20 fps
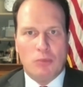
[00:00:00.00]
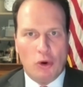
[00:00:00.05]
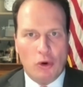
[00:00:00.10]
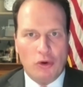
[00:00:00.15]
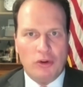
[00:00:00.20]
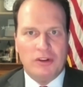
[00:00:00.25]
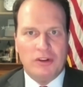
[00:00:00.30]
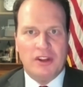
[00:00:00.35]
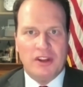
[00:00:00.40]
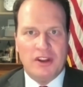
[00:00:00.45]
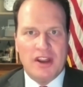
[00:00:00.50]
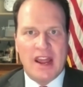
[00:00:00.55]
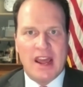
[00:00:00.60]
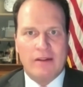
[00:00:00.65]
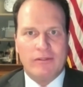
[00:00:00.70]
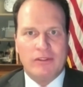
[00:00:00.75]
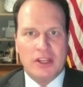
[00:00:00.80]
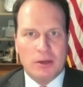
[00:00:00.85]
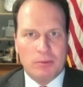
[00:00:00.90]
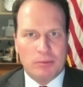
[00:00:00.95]
Putin didn't
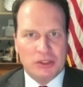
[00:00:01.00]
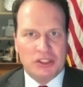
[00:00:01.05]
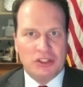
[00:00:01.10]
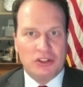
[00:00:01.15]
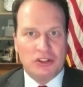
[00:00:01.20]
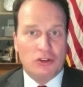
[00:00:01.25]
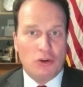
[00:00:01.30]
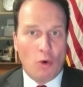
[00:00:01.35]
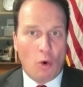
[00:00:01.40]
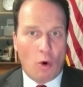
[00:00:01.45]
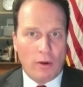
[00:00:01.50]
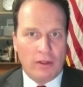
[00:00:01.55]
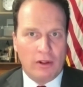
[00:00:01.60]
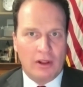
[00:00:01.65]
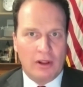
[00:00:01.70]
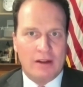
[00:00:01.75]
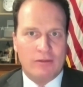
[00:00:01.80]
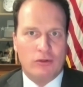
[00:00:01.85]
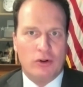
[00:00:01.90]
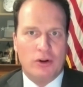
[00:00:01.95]
have the impetus nor the
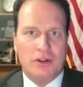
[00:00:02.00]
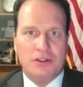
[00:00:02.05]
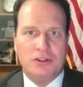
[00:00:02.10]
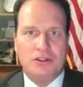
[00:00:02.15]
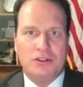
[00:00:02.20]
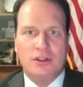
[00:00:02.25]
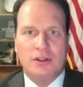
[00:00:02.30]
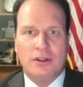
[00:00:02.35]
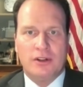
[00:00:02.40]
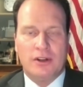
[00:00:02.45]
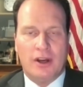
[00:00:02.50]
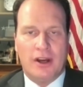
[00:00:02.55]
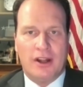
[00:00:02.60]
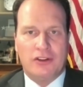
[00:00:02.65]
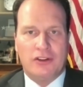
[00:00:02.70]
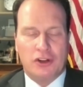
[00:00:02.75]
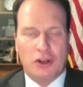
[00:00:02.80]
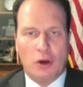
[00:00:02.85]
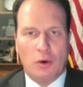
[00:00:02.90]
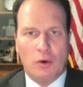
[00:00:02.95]
leverage
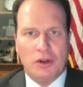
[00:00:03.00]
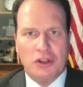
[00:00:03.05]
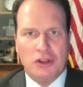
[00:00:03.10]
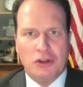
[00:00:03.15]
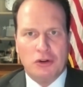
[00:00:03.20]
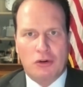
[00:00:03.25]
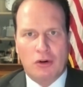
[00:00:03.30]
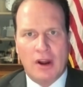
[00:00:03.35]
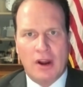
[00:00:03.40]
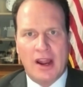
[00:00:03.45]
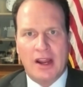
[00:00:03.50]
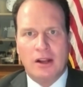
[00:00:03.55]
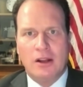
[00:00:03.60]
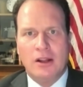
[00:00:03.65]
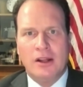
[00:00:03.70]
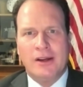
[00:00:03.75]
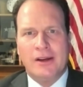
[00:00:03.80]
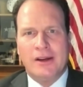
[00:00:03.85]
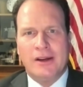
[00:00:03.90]
to go into Ukraine.